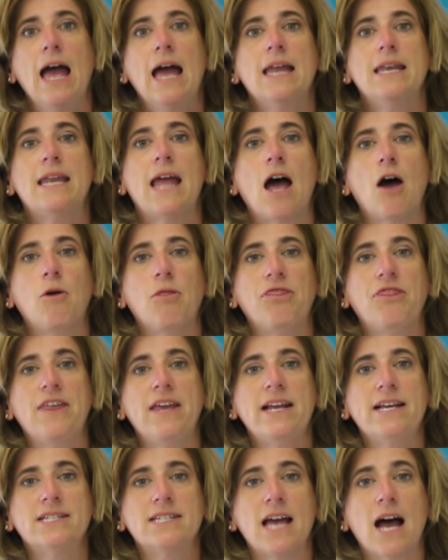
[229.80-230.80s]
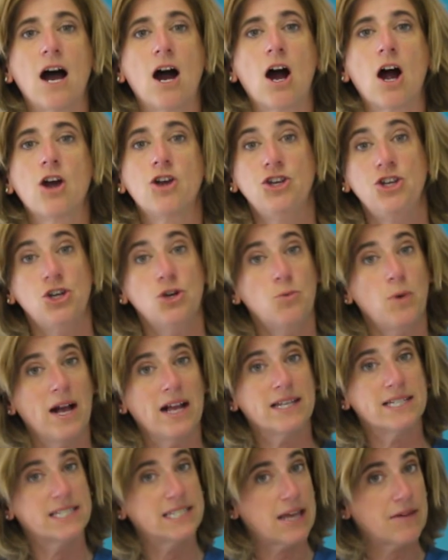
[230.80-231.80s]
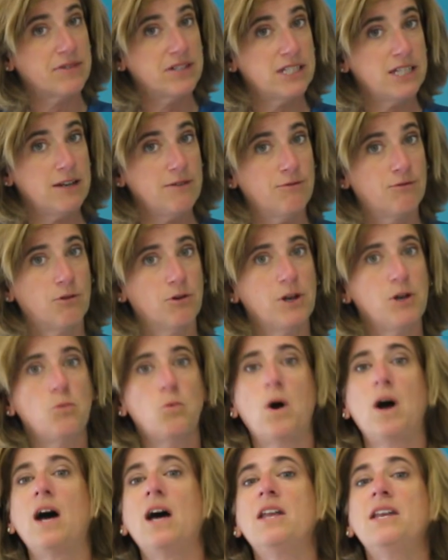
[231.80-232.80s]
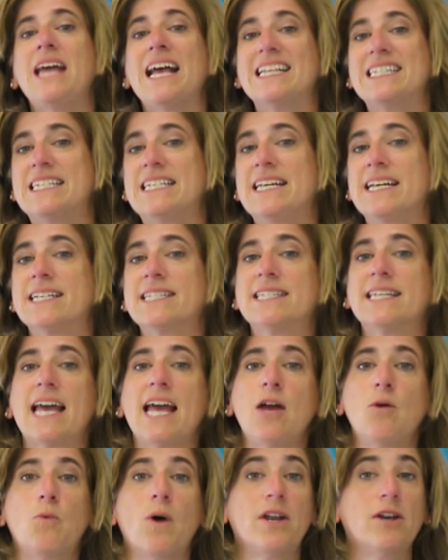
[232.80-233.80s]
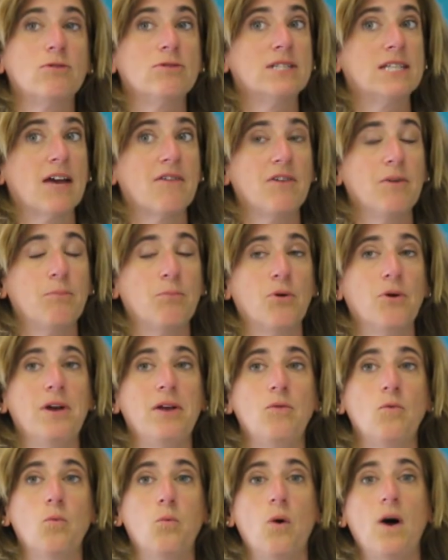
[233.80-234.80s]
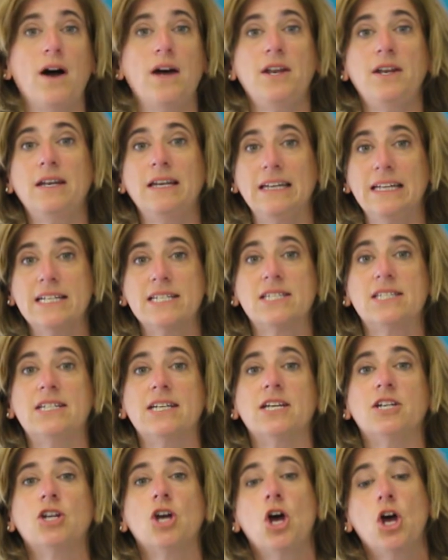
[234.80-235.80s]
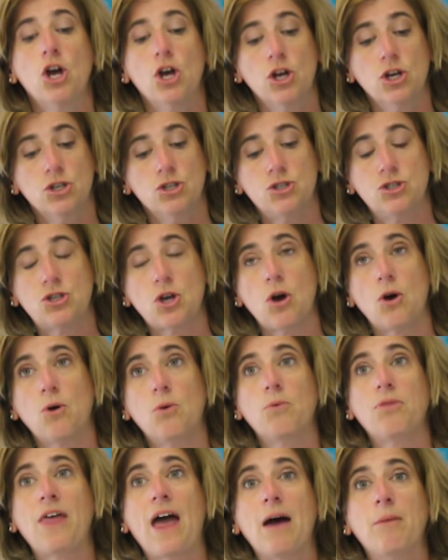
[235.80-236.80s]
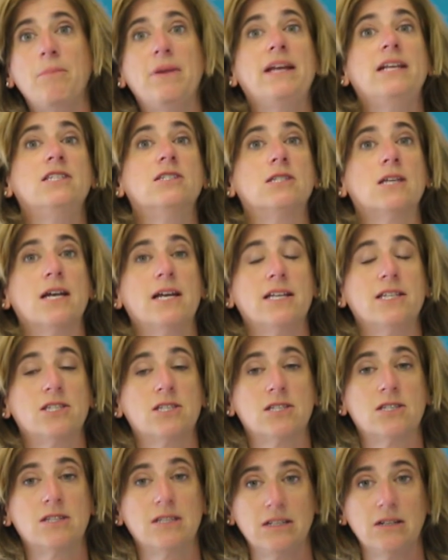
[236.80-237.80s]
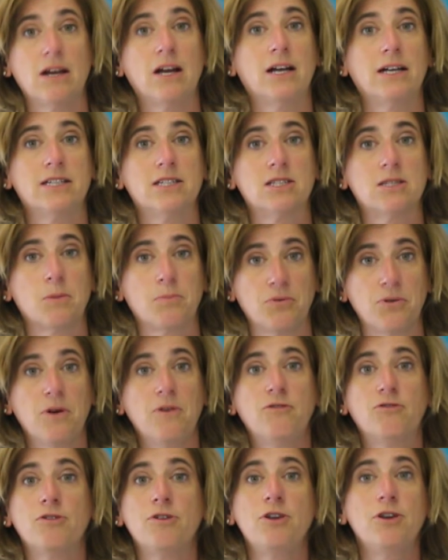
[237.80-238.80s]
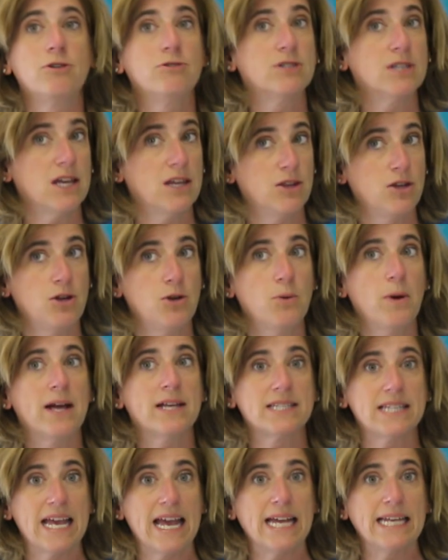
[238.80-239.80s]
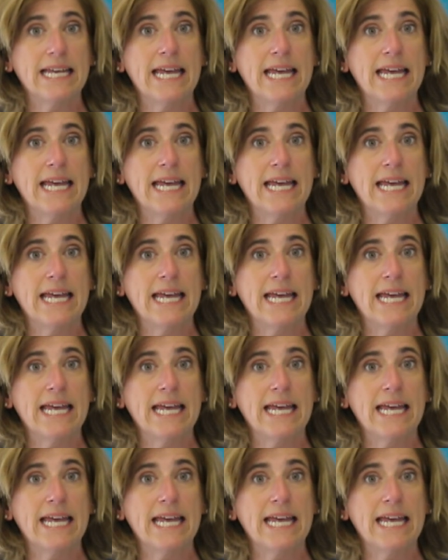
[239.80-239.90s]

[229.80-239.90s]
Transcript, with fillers: Now these are U L seventeen forty-one and C S A one oh seven point one listed, so that means it's, uh, it's approved for use in the U S and